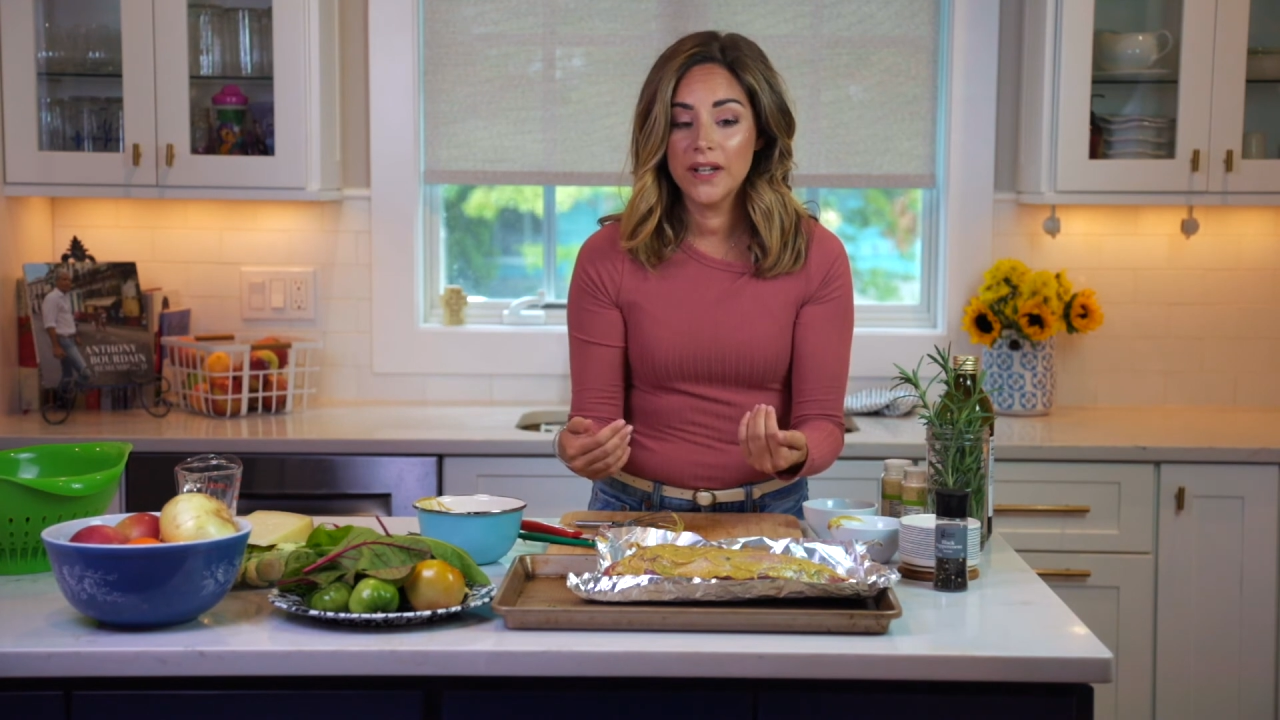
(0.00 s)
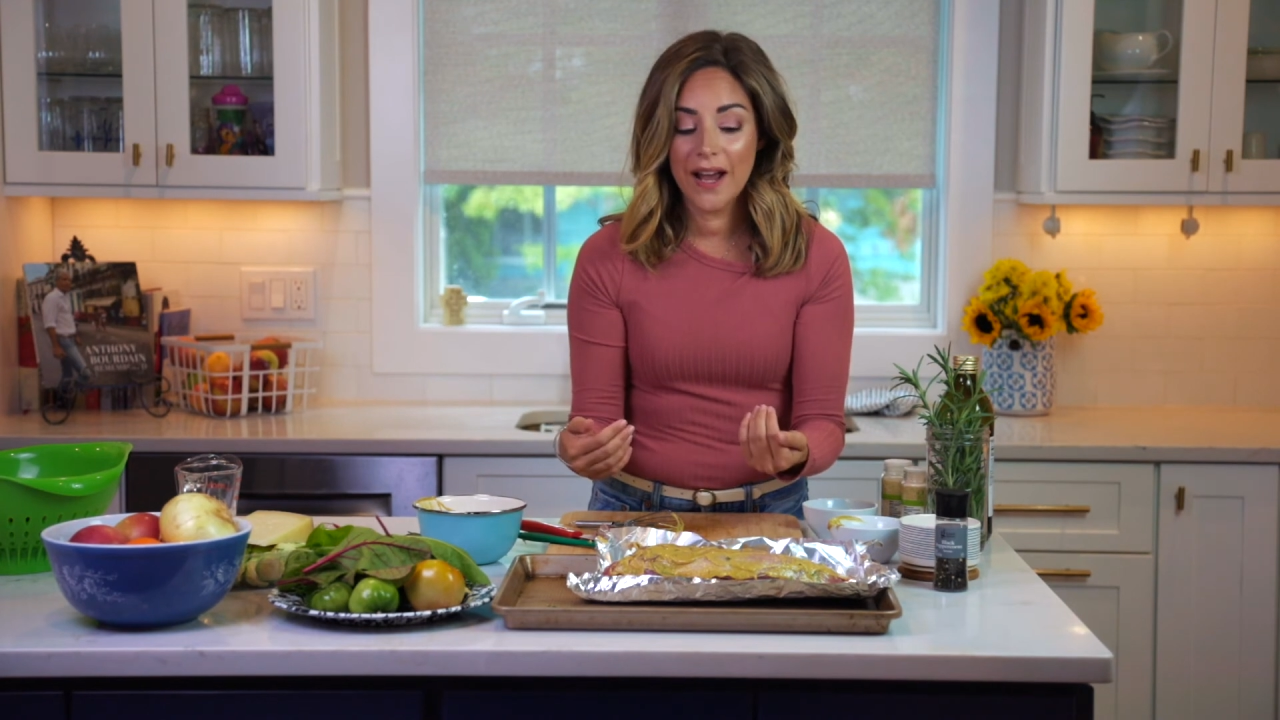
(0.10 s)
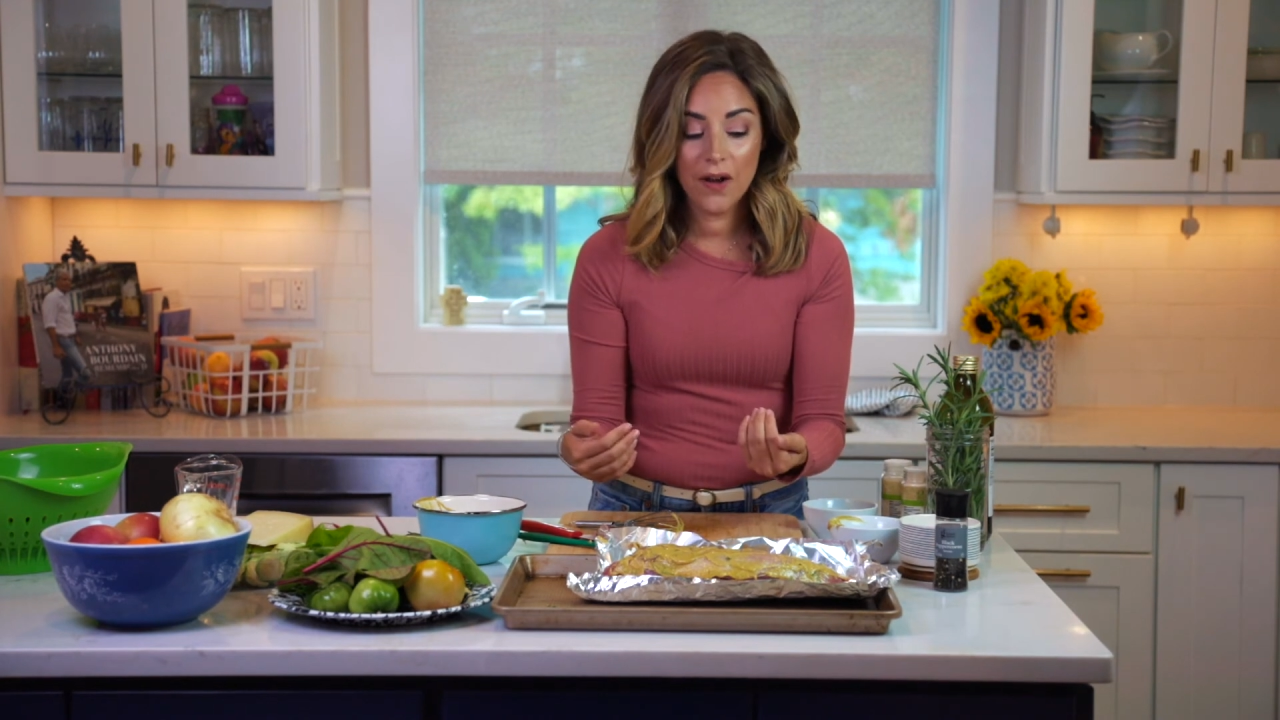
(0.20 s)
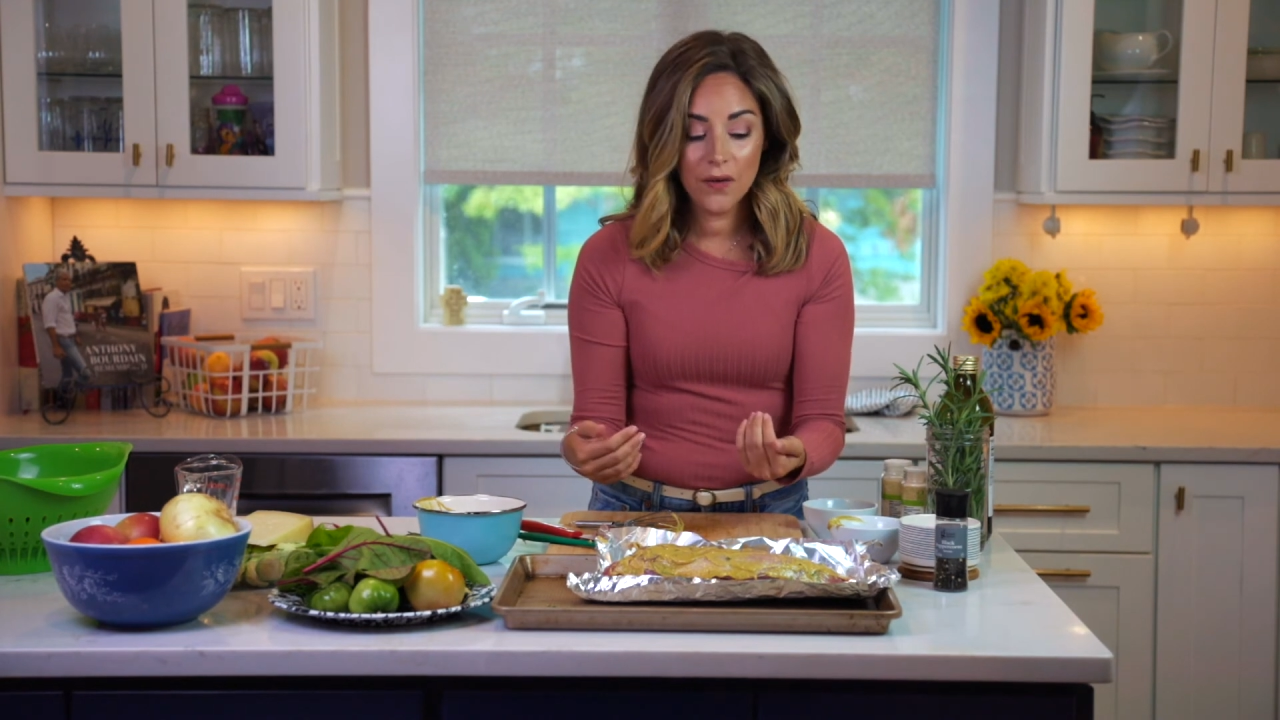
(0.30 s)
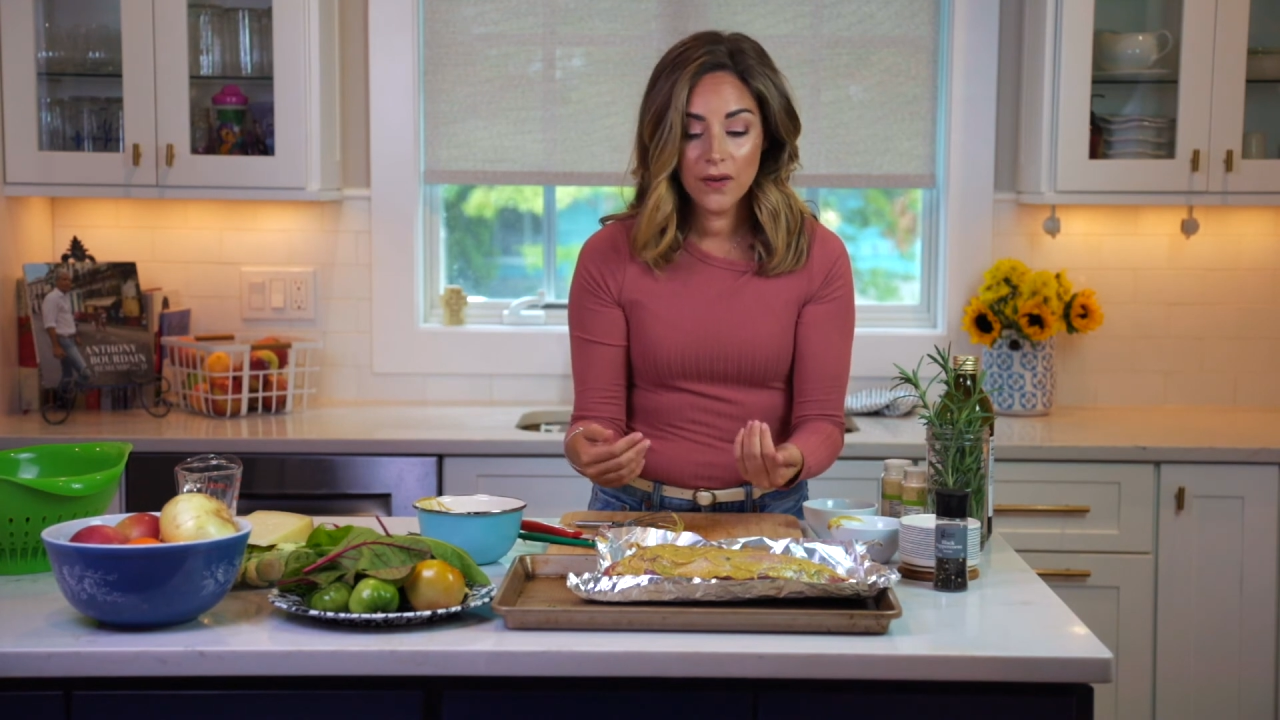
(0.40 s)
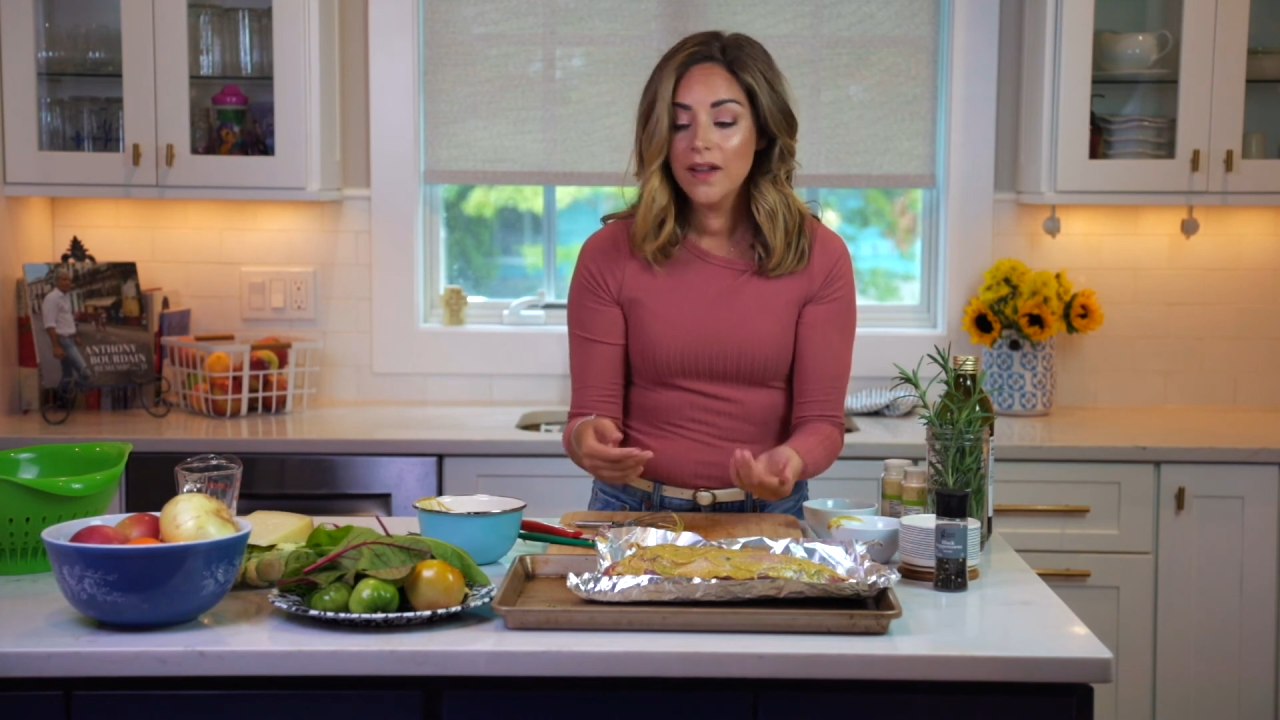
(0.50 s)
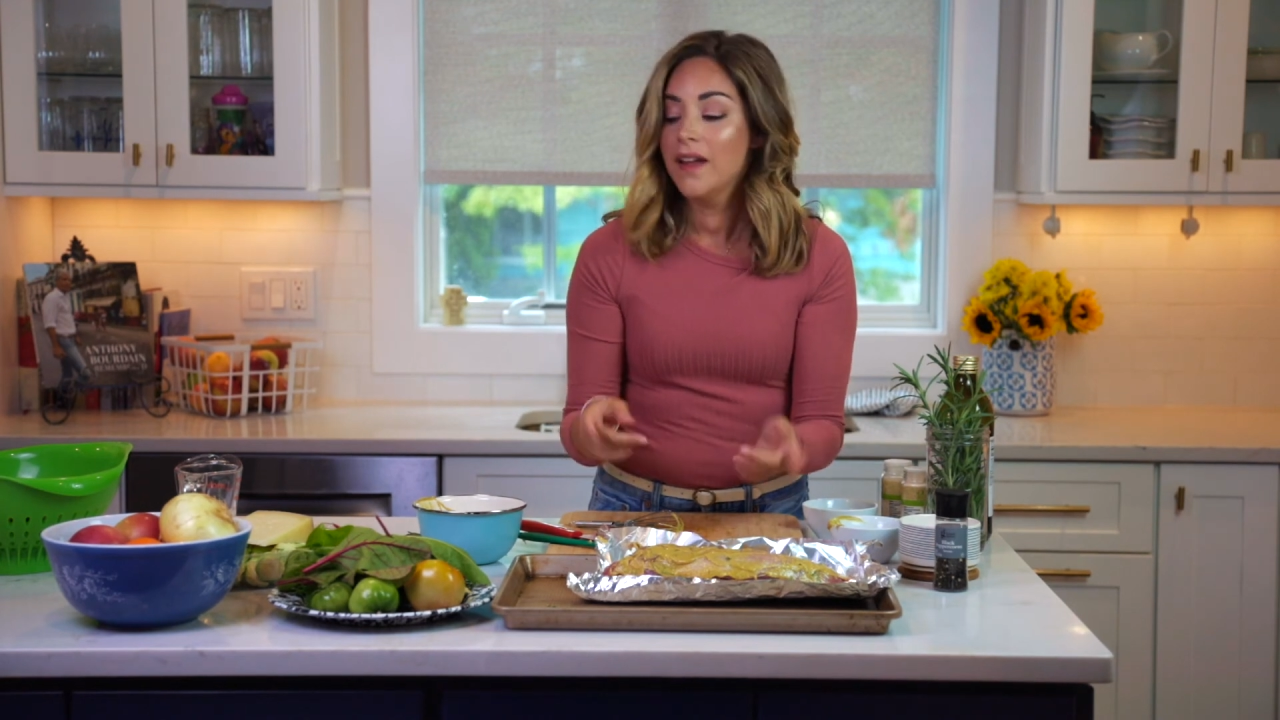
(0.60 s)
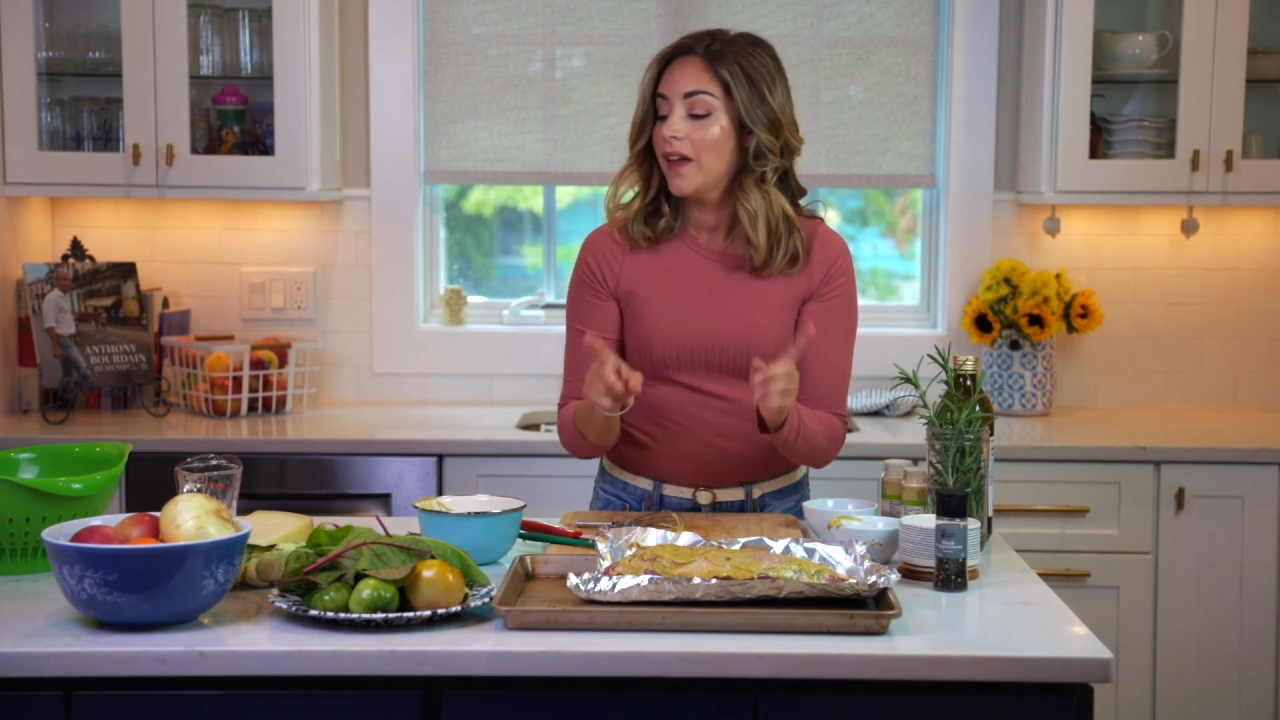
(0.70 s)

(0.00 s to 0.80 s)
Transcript: it out